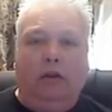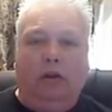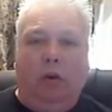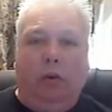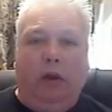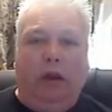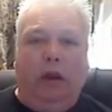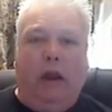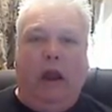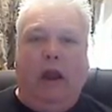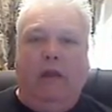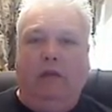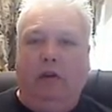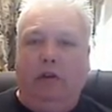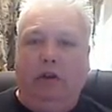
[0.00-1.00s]
and so we
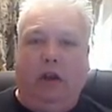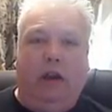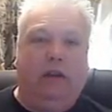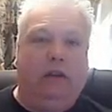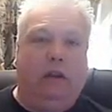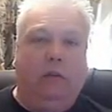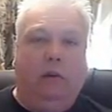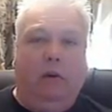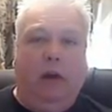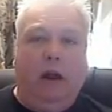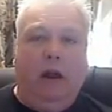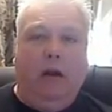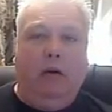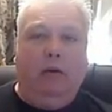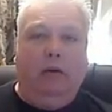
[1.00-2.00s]
didn't have to chase them
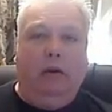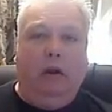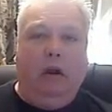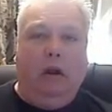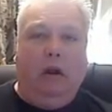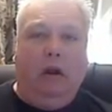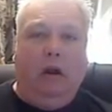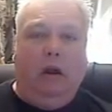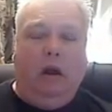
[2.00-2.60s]
around.